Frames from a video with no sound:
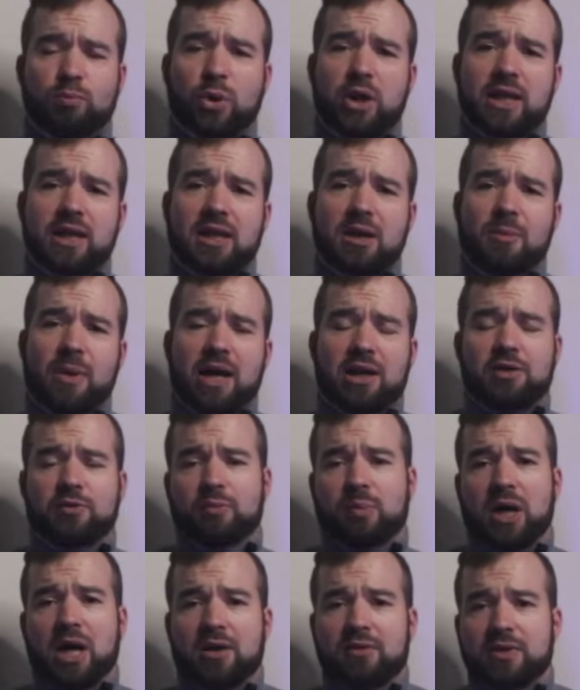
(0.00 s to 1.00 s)
break them out
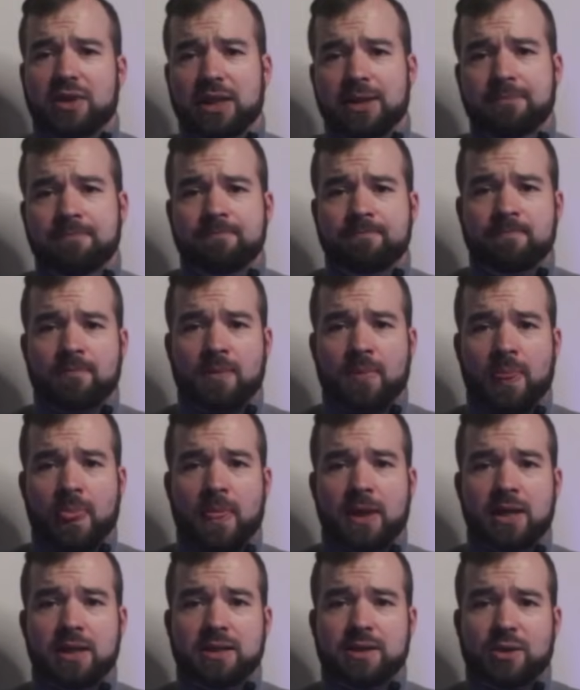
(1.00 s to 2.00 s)
of poverty.
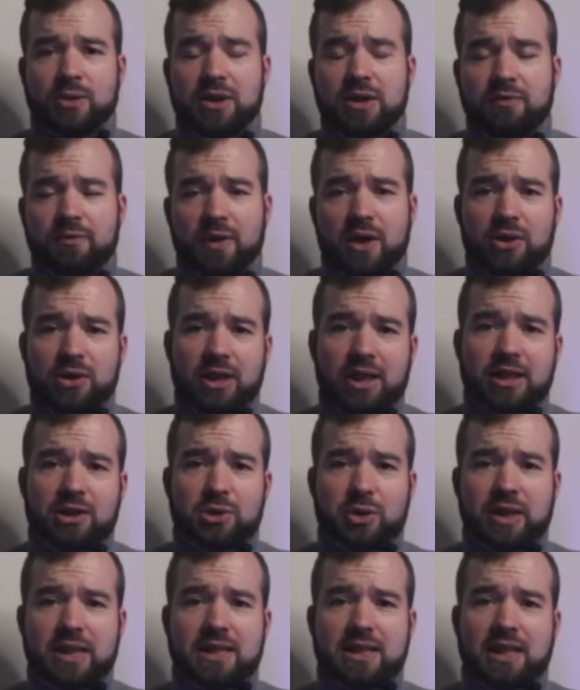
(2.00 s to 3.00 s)
So he felt like
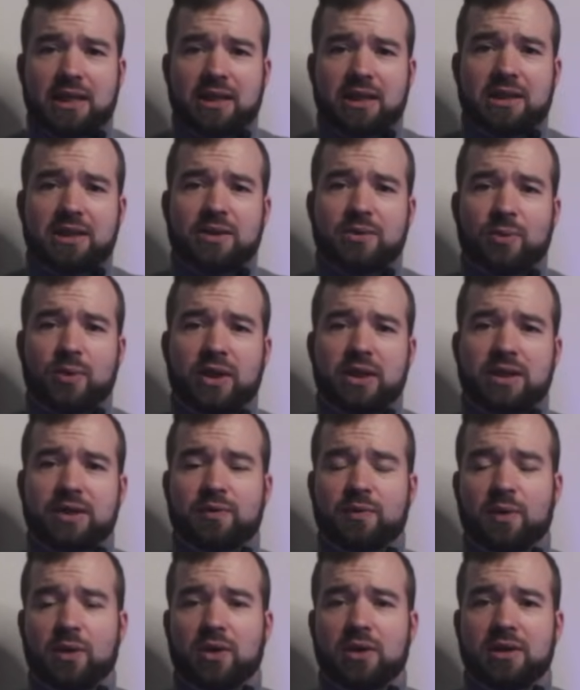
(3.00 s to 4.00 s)
transcendence was
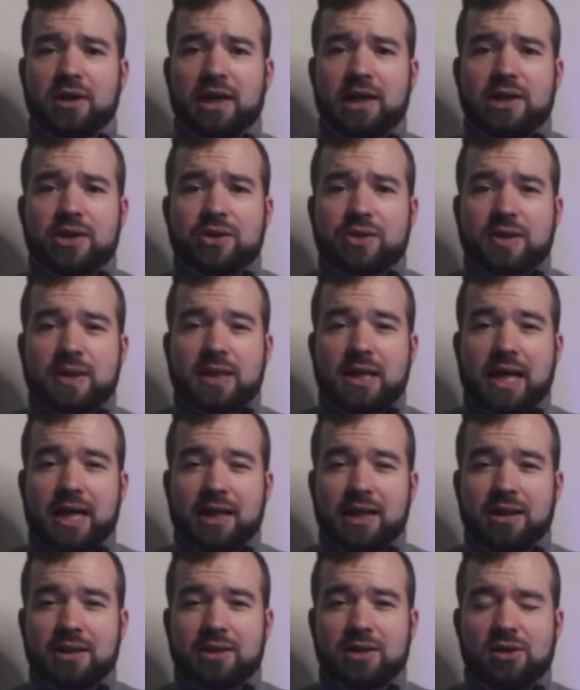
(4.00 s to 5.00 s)
for later
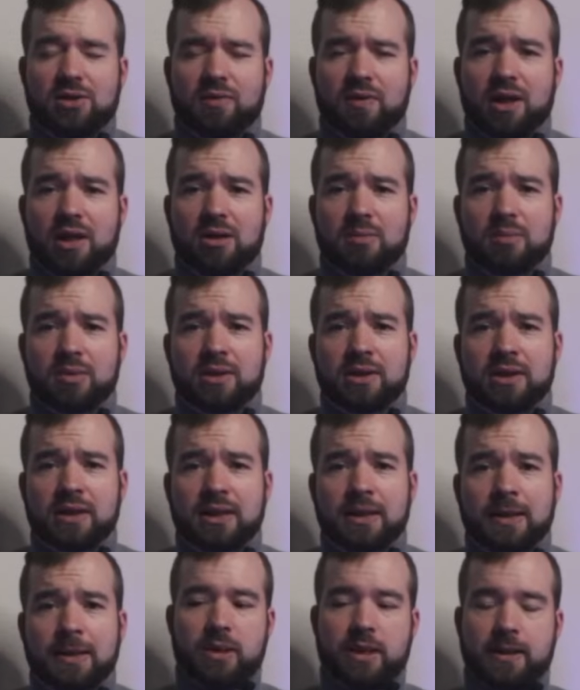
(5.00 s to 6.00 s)
societies to develop.
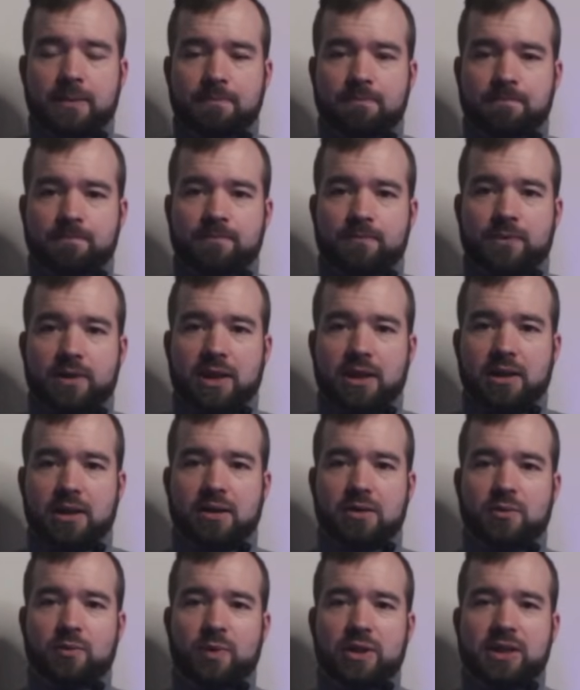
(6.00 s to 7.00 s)
But
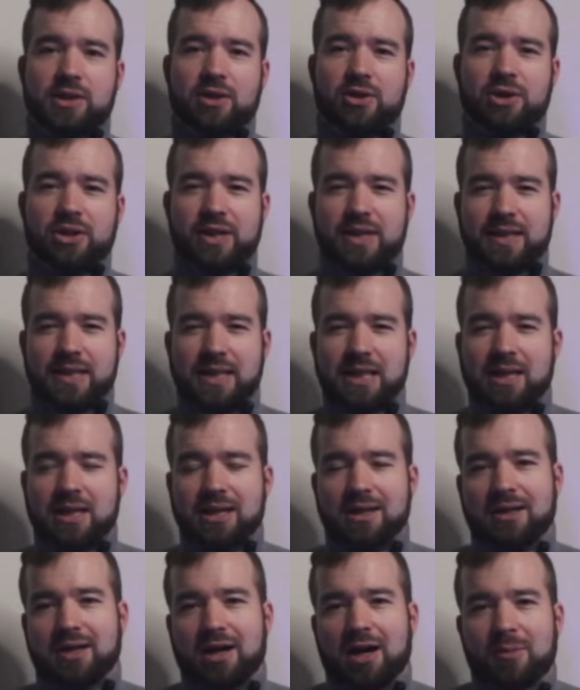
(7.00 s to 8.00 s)
we start to
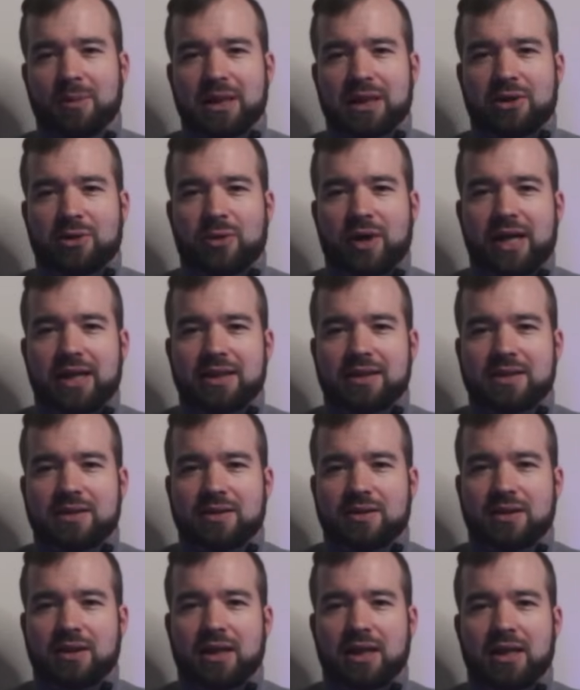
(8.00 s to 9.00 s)
see common
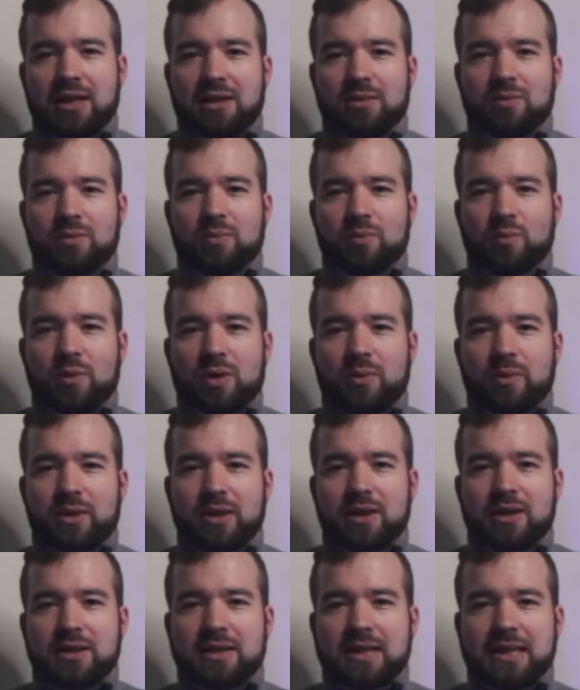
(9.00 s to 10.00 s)
threads in what
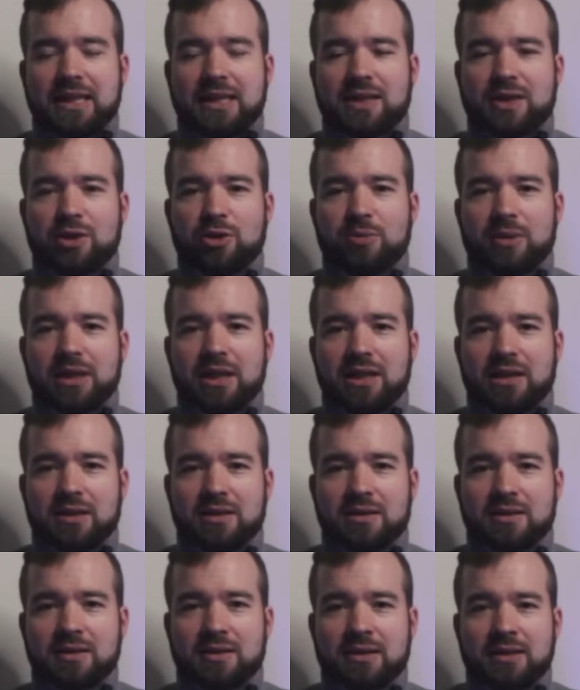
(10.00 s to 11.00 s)
we see as human
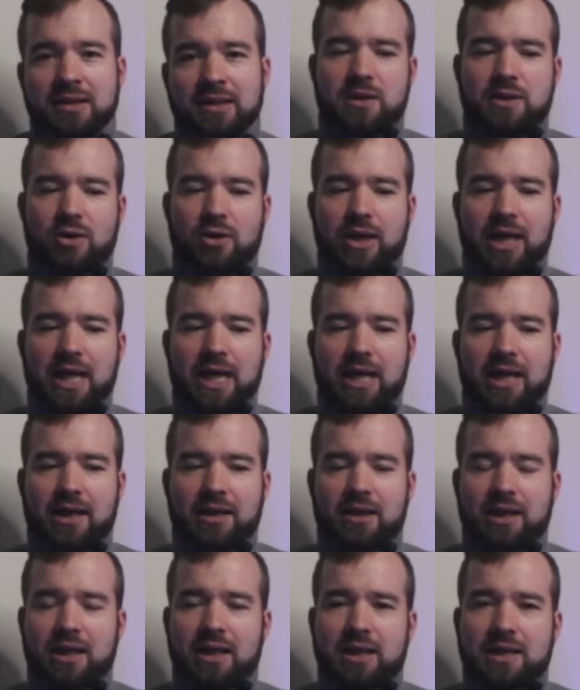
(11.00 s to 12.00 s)
needs. So again, I
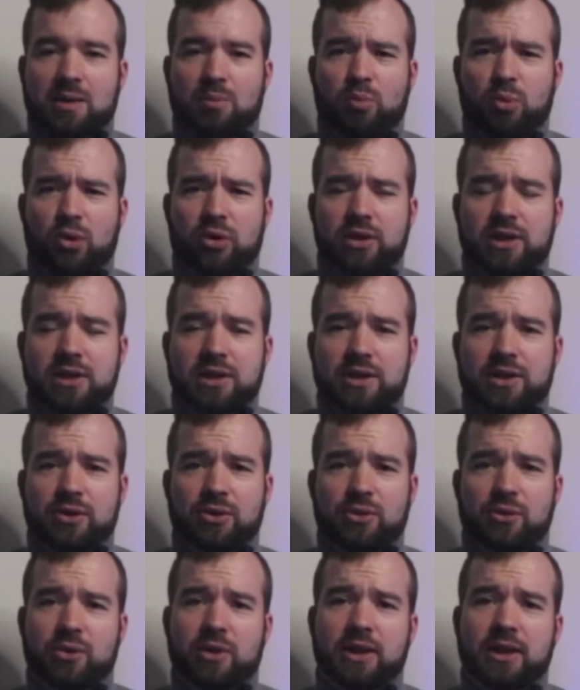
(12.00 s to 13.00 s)
think it's important
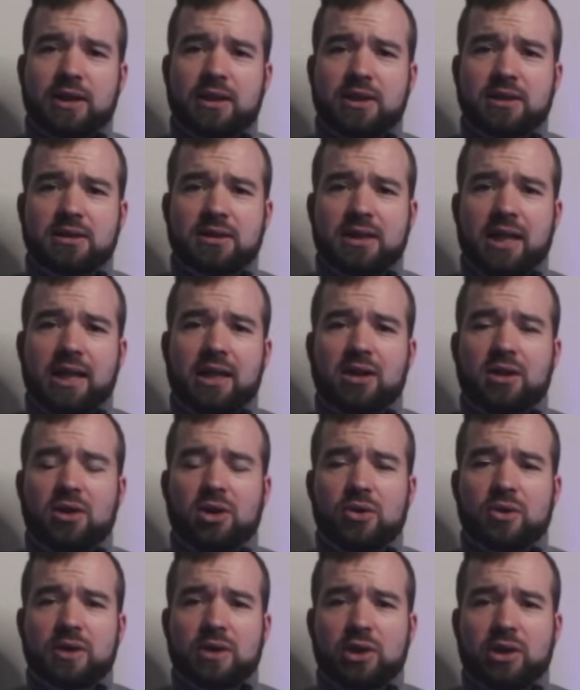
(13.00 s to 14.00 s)
to take a
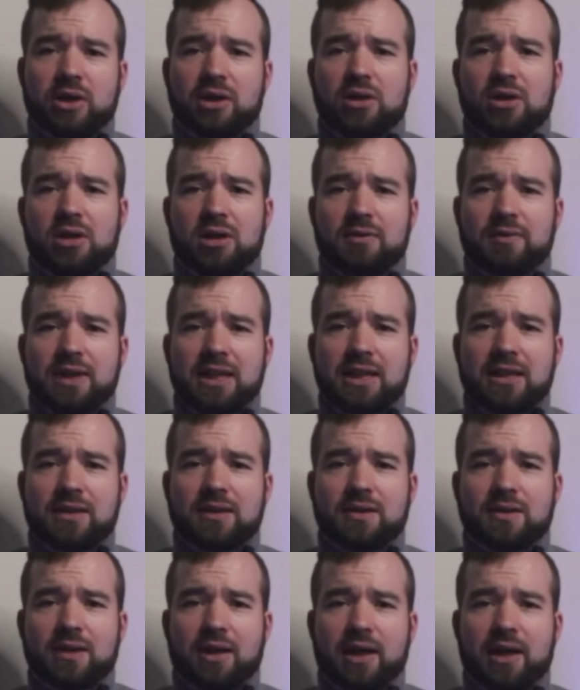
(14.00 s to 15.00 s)
close look at all of
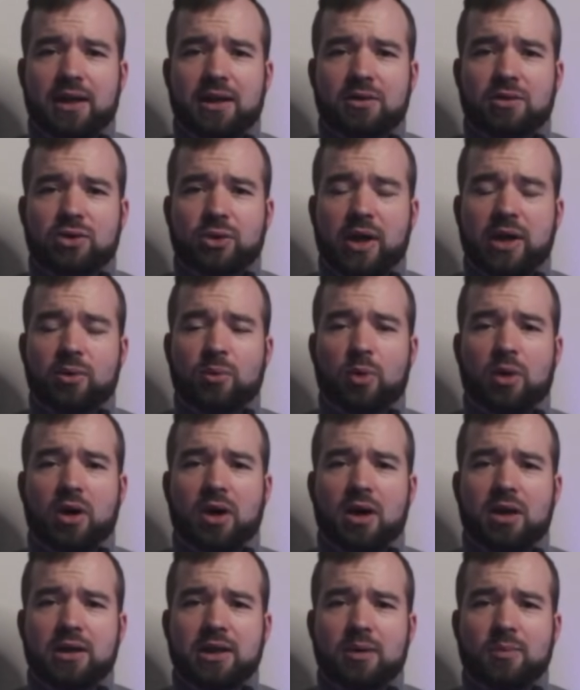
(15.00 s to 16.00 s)
these and try to
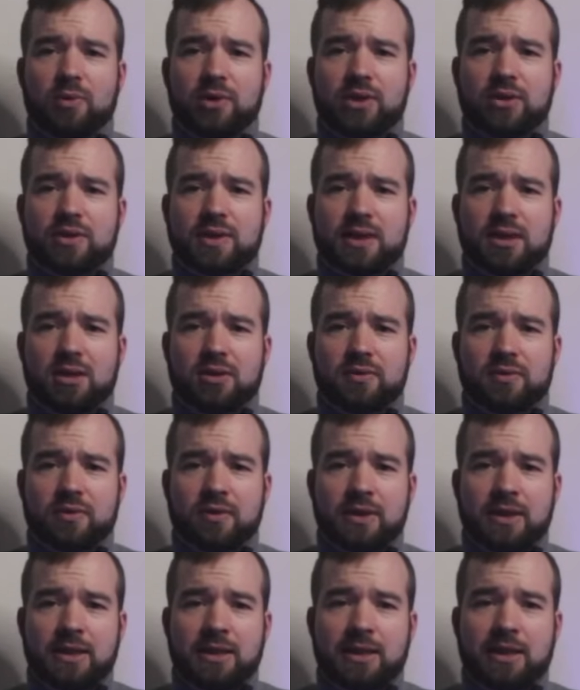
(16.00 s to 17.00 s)
work on them with yourself
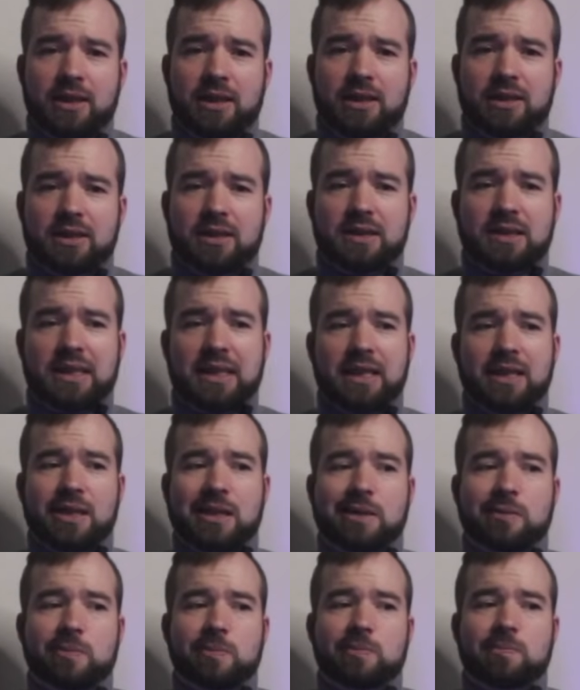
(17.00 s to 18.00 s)
to
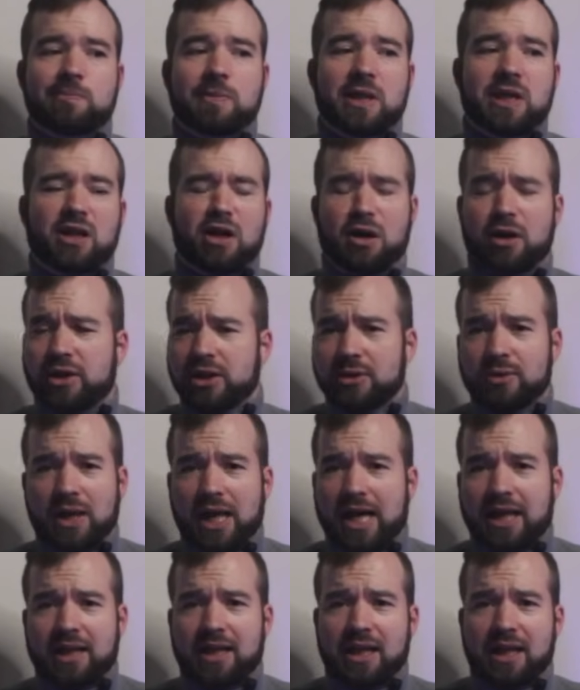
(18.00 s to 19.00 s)
see, are you
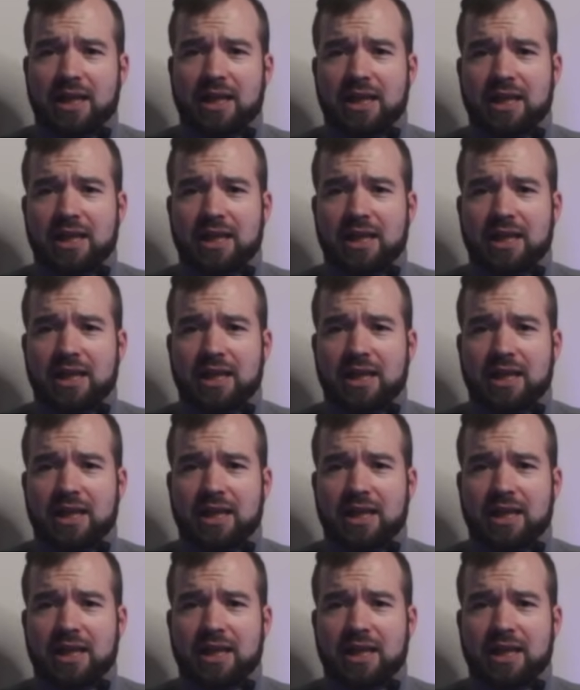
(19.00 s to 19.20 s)
lacking in